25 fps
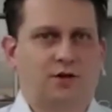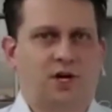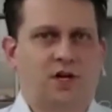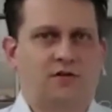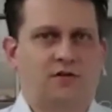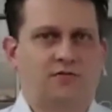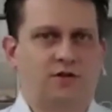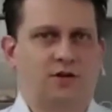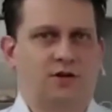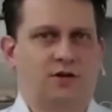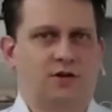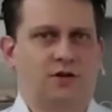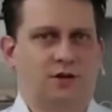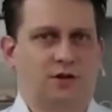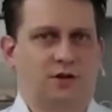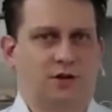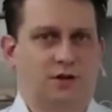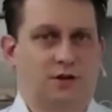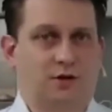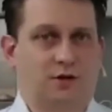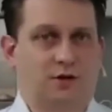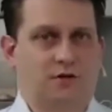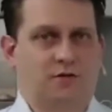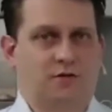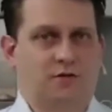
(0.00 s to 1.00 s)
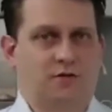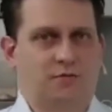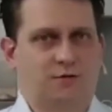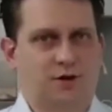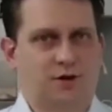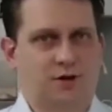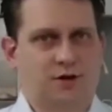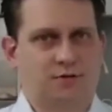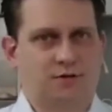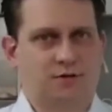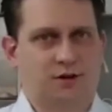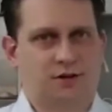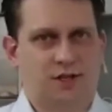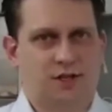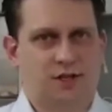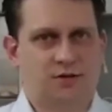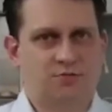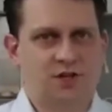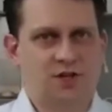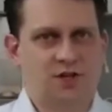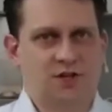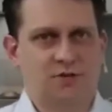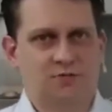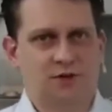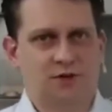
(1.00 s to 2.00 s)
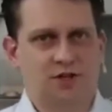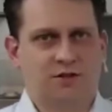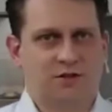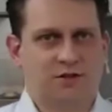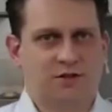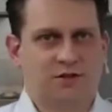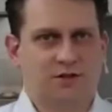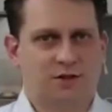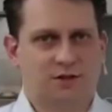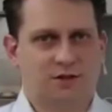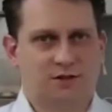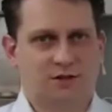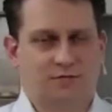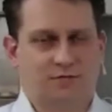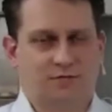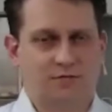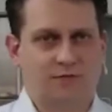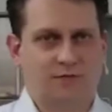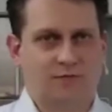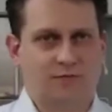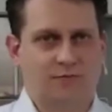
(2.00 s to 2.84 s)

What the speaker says: cover the 110 millimeter